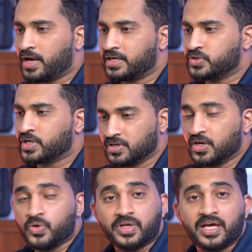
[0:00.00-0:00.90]
and
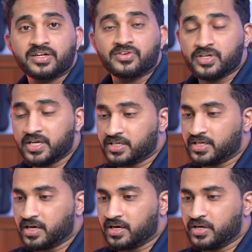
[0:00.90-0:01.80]
you can create
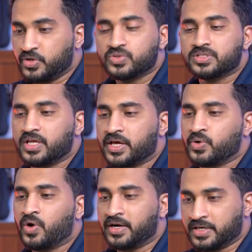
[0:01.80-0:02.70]
new
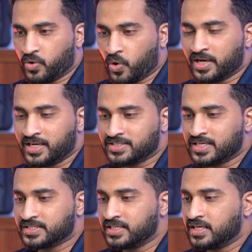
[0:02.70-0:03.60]
scenario under
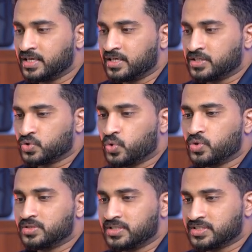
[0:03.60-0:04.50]
organization.
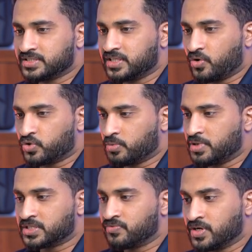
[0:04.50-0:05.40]
So this is the
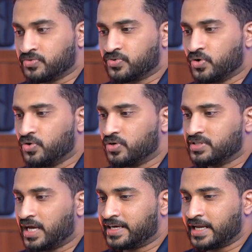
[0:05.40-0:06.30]
automation workflow
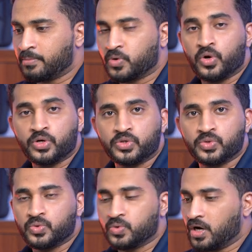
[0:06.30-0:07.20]
that I'm going
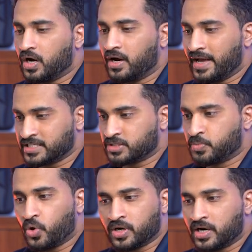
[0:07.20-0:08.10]
to
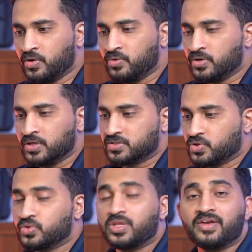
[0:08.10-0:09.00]
explore now.
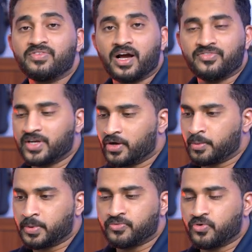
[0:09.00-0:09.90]
So that we have
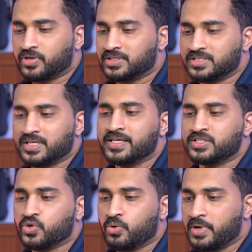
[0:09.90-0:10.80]
developed for this
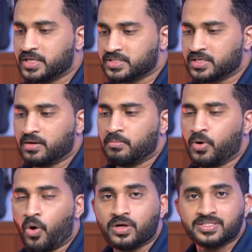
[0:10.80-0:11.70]
SEO based
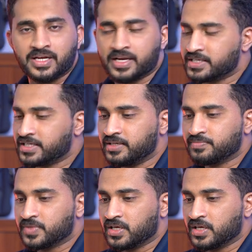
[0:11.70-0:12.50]
blog generation.